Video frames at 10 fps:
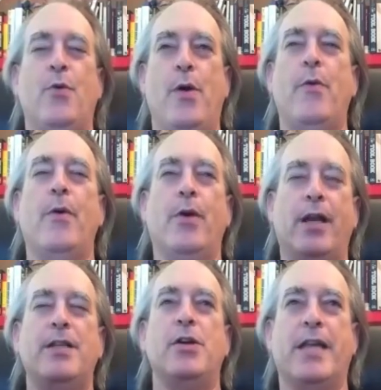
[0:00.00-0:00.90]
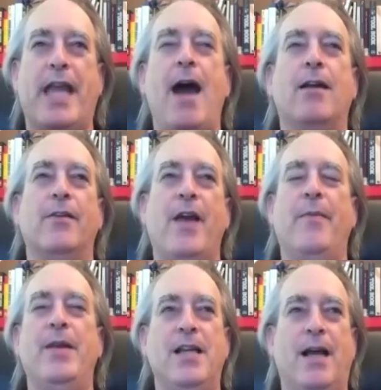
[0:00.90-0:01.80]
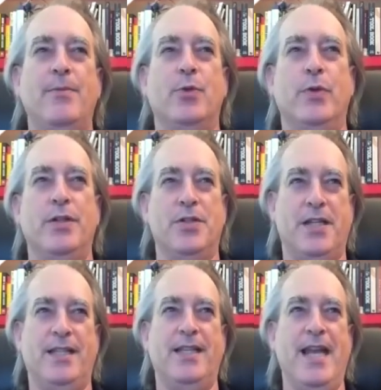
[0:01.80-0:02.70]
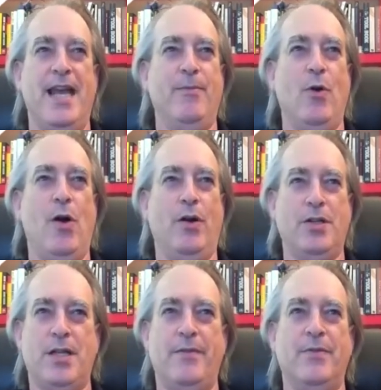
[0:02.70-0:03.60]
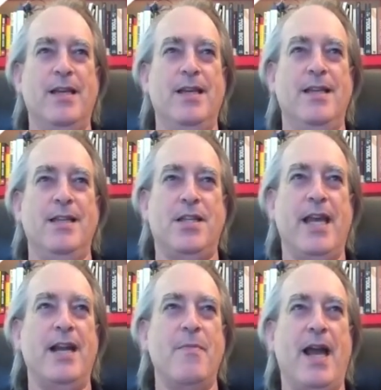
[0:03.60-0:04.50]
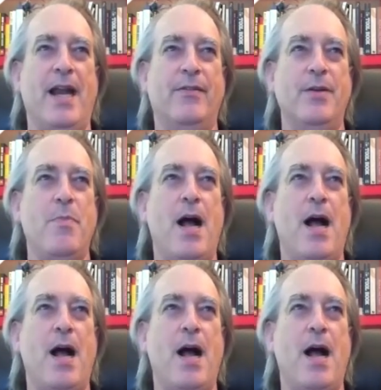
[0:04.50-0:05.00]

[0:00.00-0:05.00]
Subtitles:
So we were going to do a counter of how many times I said the name wrong because I've said it about every